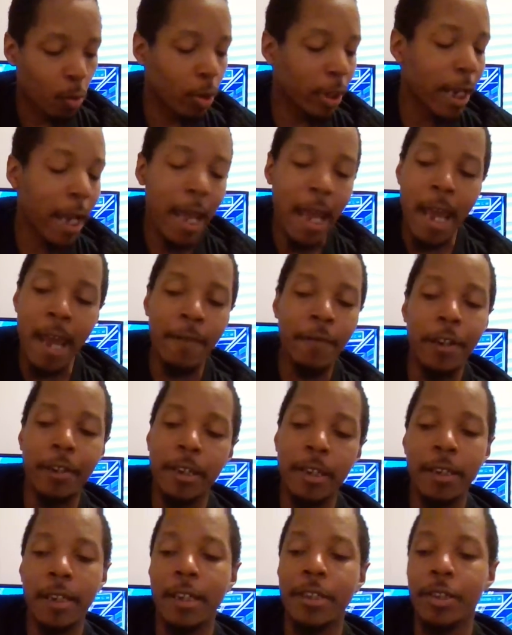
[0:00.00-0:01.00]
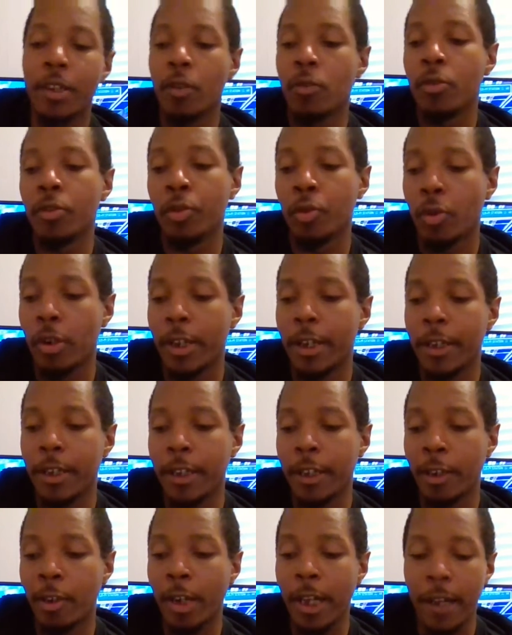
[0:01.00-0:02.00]
with everything that's going on,
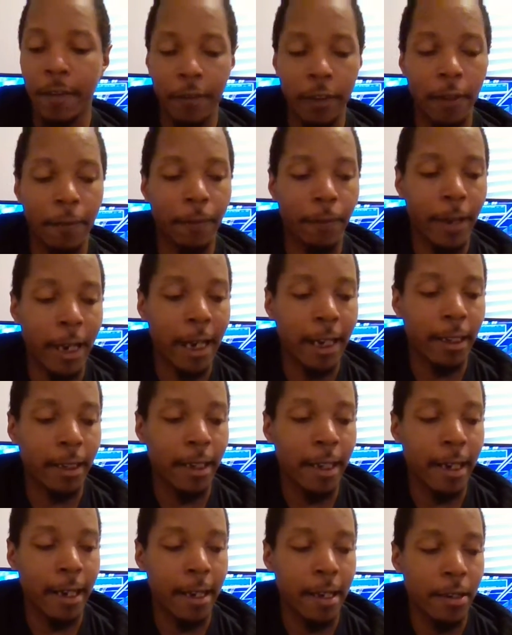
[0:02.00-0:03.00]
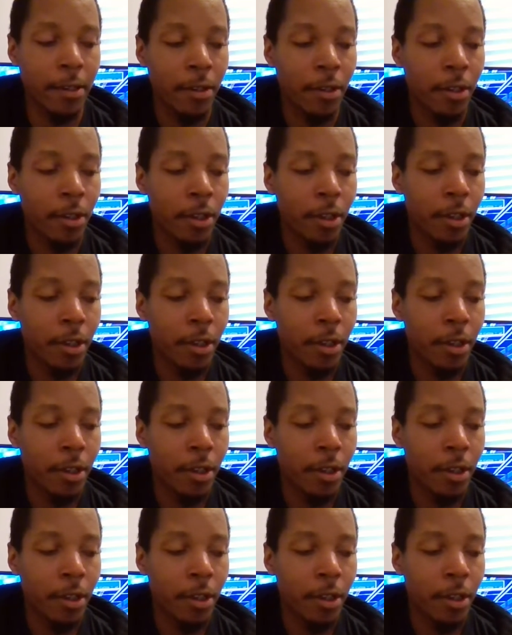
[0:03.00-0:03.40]
even the fact that,